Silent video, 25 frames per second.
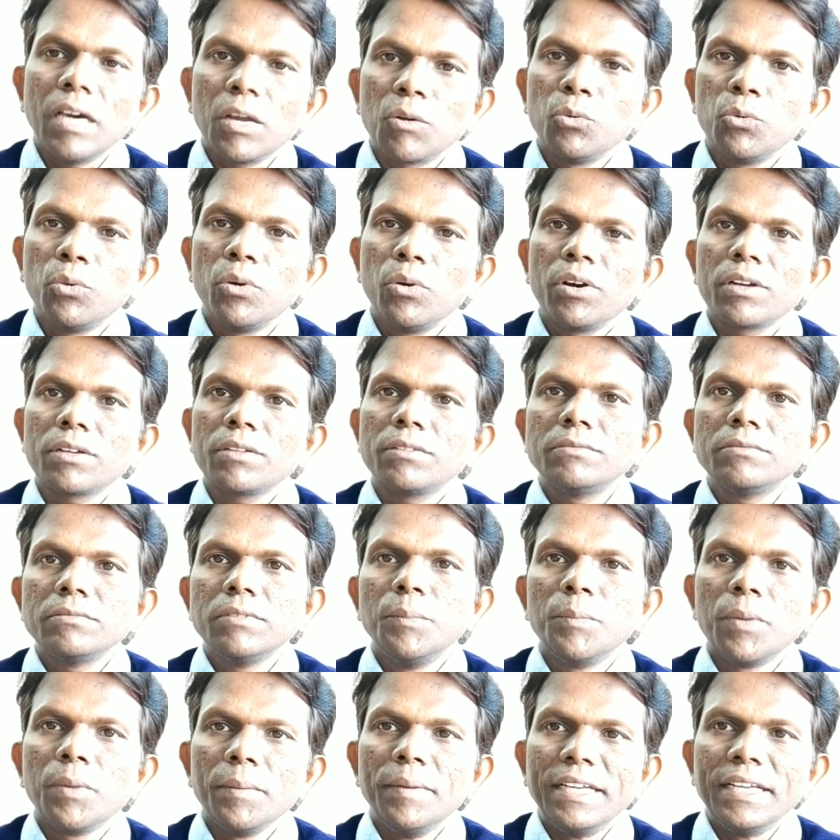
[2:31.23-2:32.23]
or who are
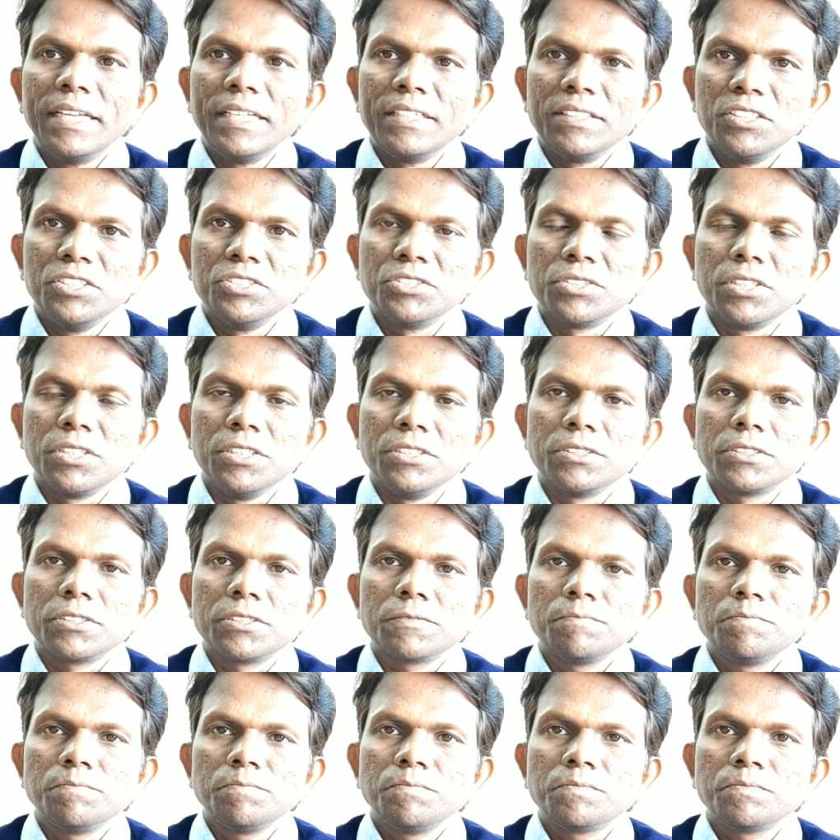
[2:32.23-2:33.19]
implementing these things.